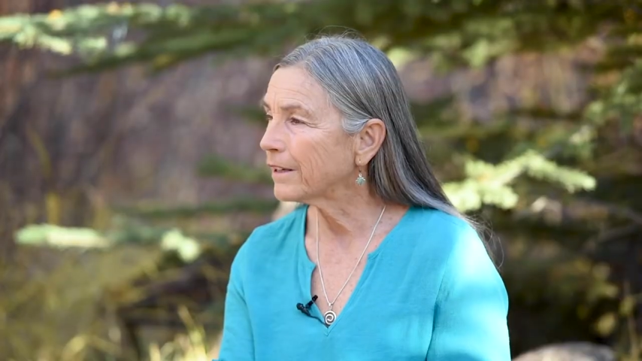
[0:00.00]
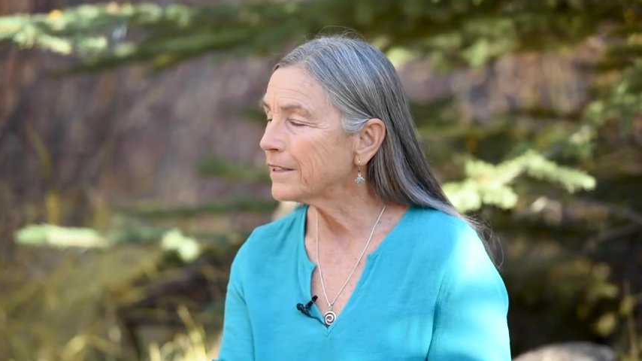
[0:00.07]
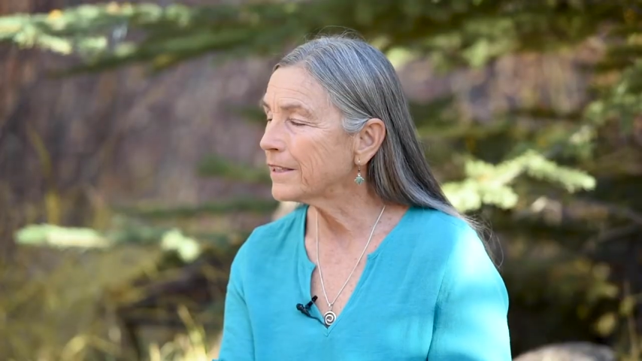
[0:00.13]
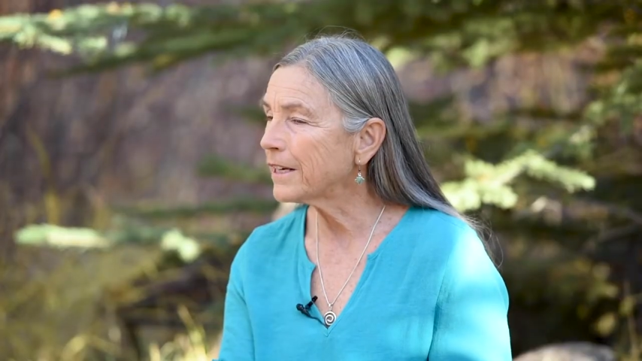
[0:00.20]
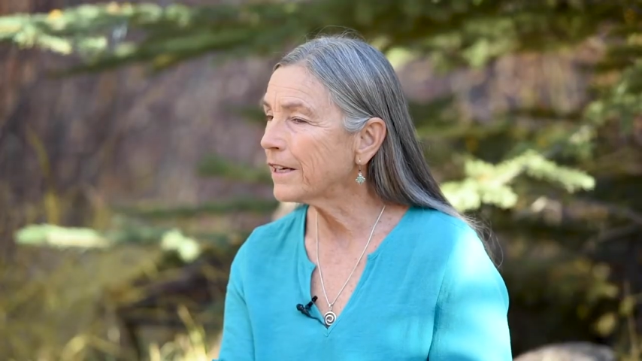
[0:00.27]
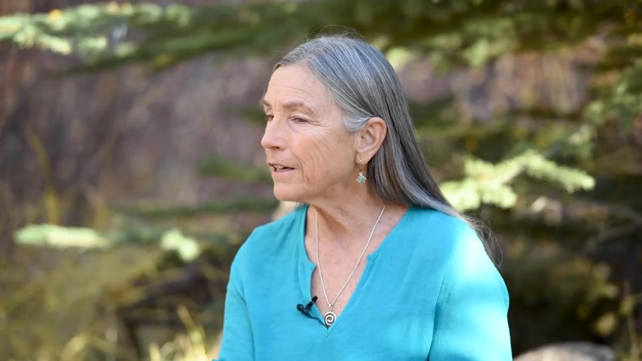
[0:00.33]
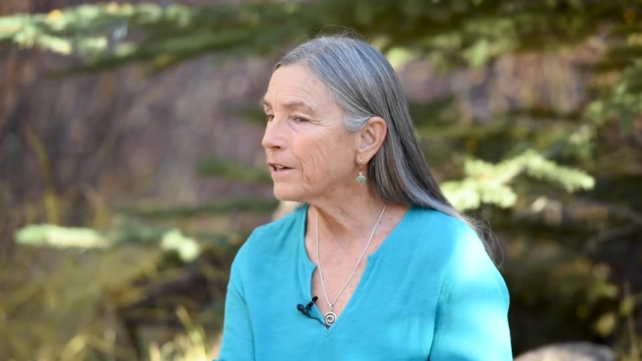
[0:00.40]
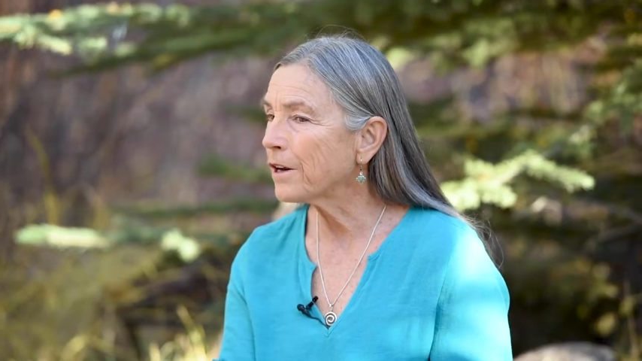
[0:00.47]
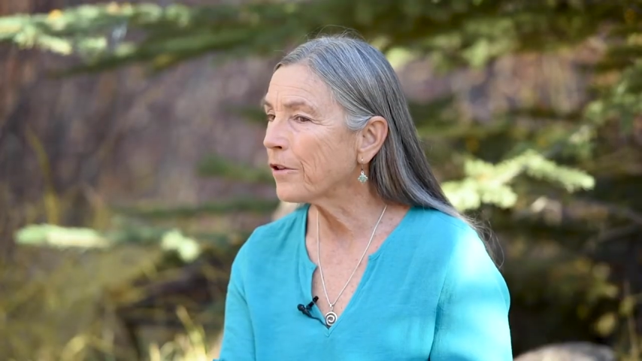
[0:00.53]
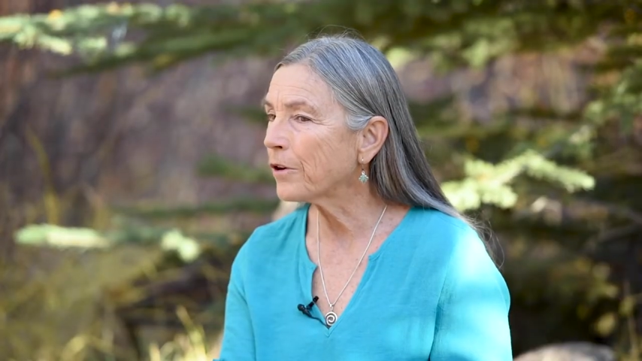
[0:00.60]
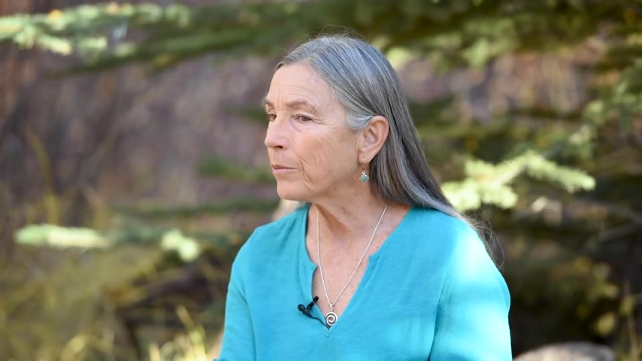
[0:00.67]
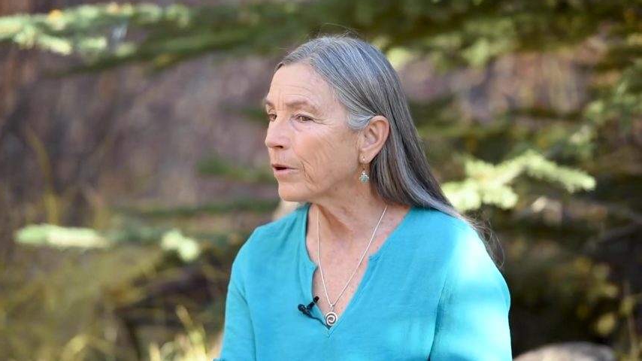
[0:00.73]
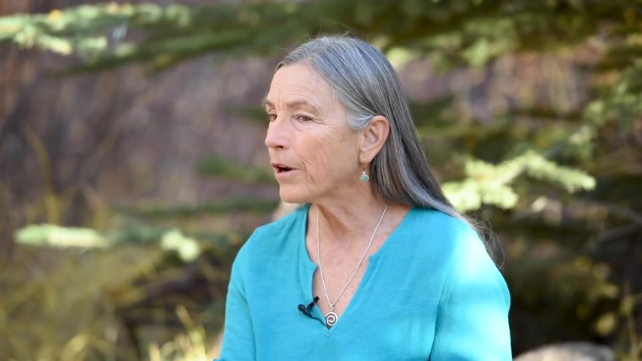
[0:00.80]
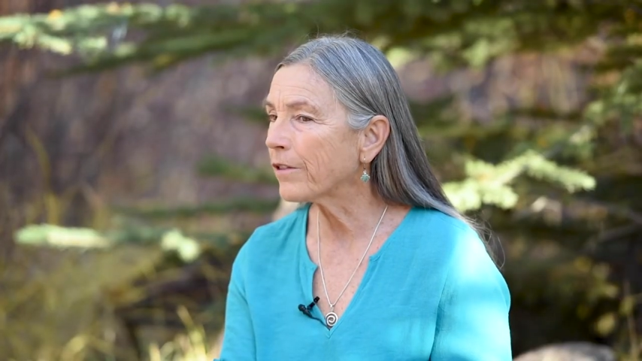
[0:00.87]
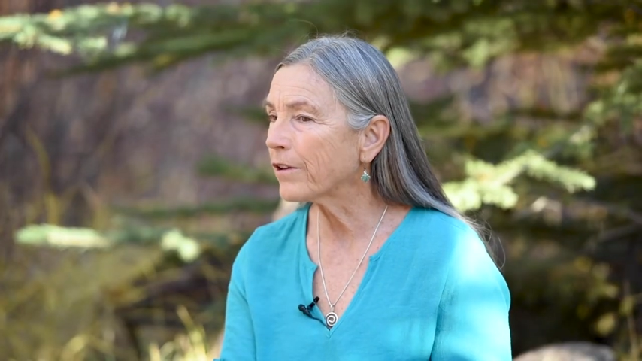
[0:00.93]
Take
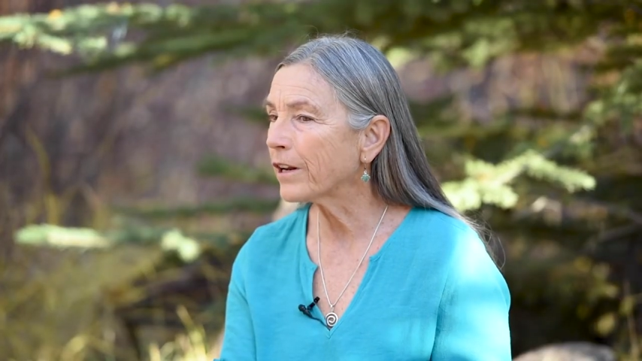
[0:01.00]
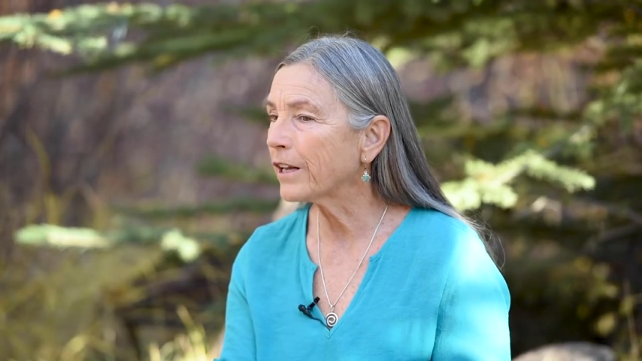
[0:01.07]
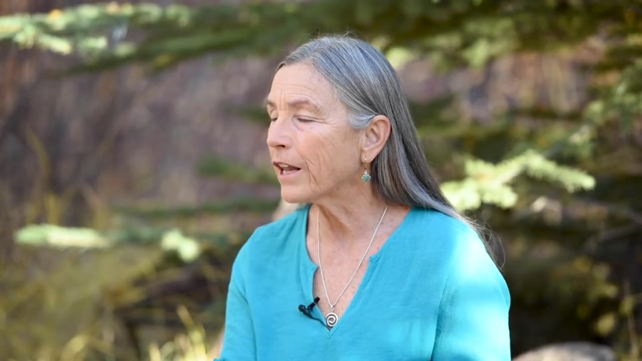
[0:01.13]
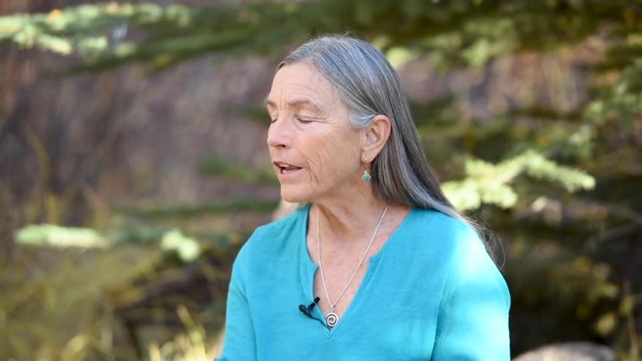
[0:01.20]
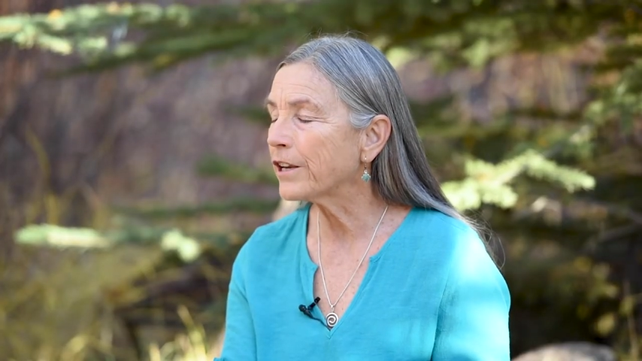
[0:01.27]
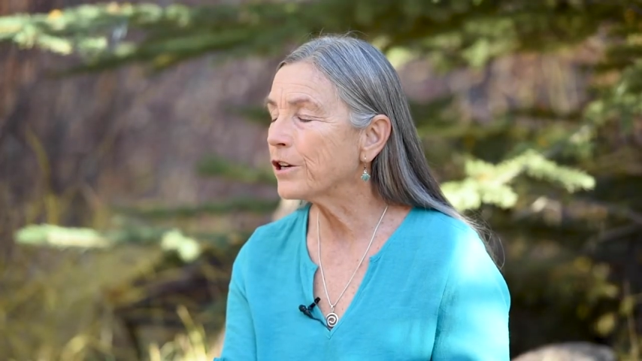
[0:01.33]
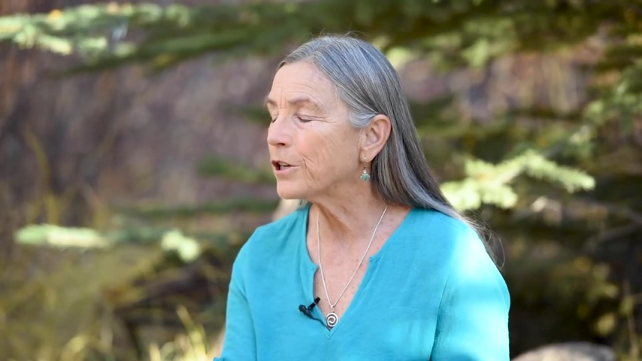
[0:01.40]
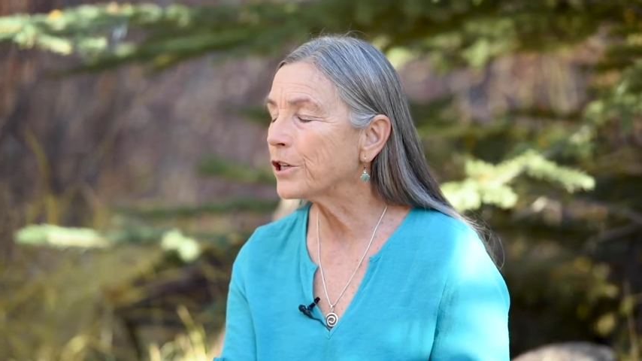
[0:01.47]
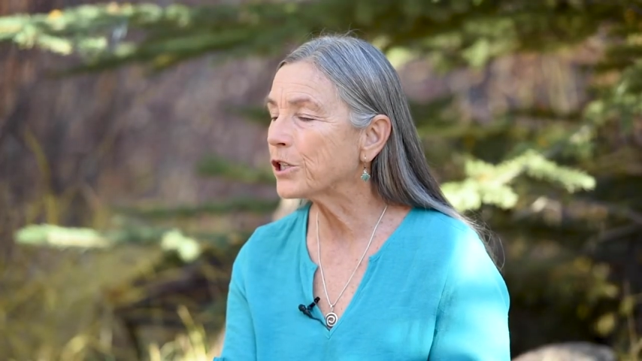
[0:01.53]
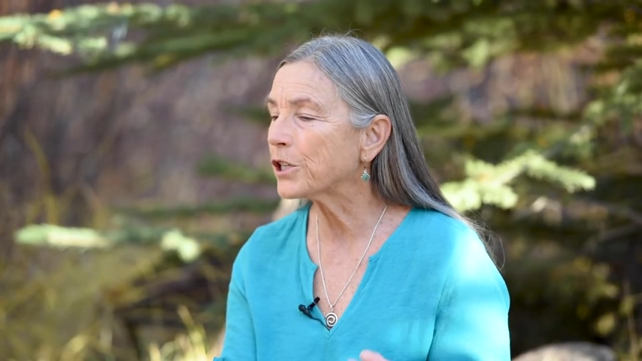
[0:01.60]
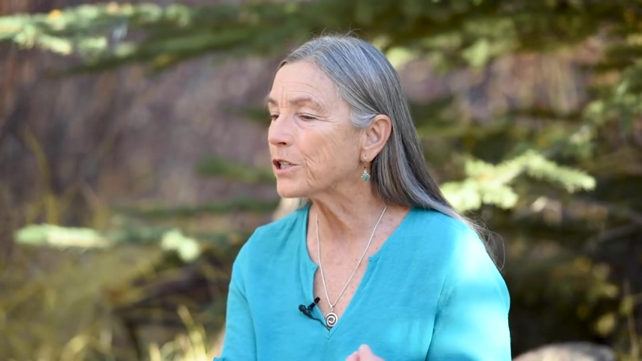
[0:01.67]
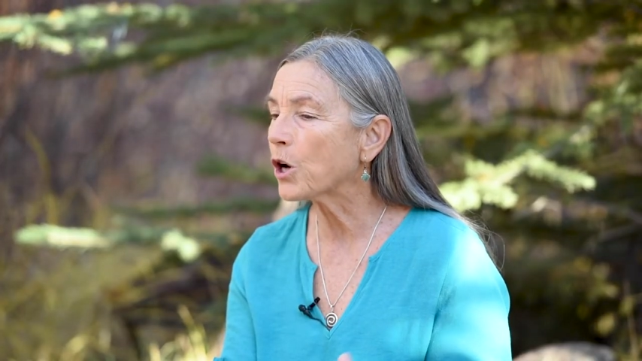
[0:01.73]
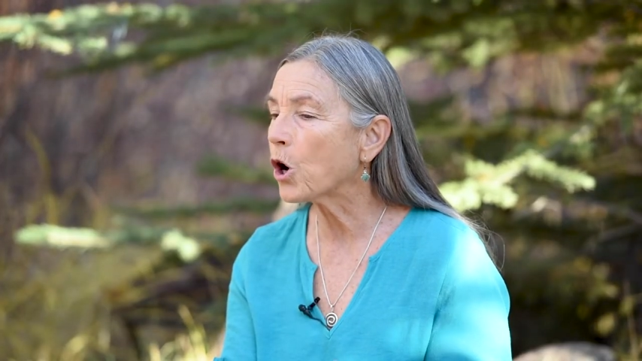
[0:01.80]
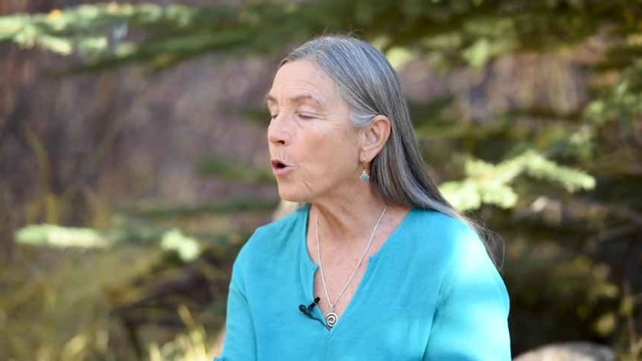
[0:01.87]
another breath, and I'd like you to just